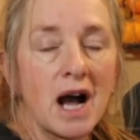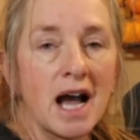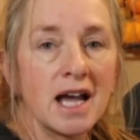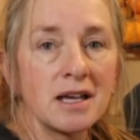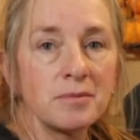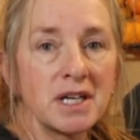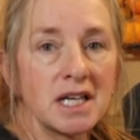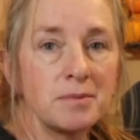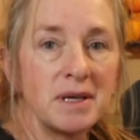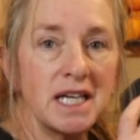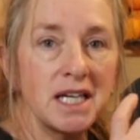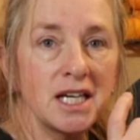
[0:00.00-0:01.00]
I am going
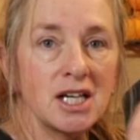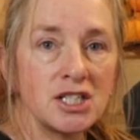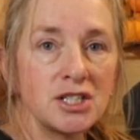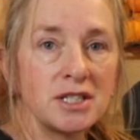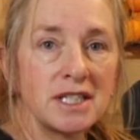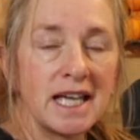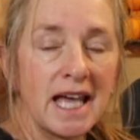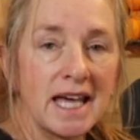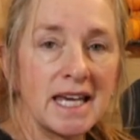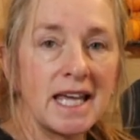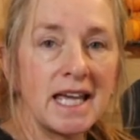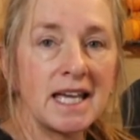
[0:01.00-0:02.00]
to be
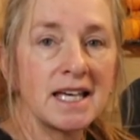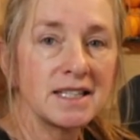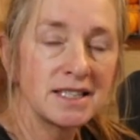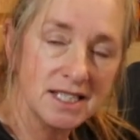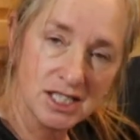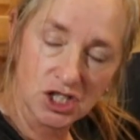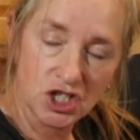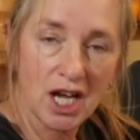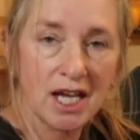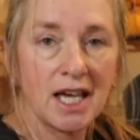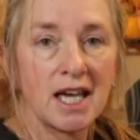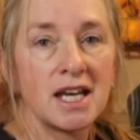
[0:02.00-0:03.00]
canning this
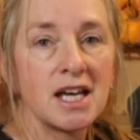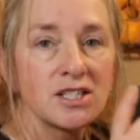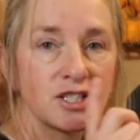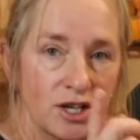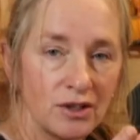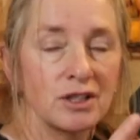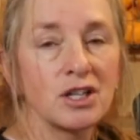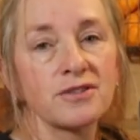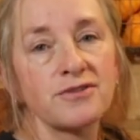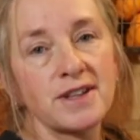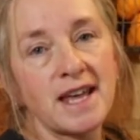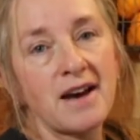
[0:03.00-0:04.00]
chicken, so
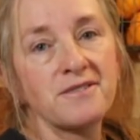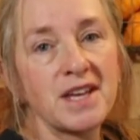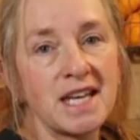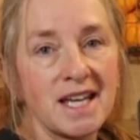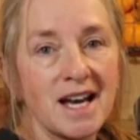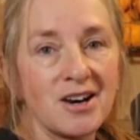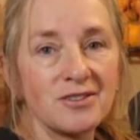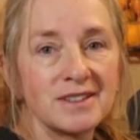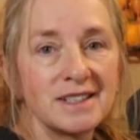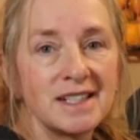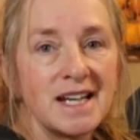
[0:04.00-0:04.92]
look for that video.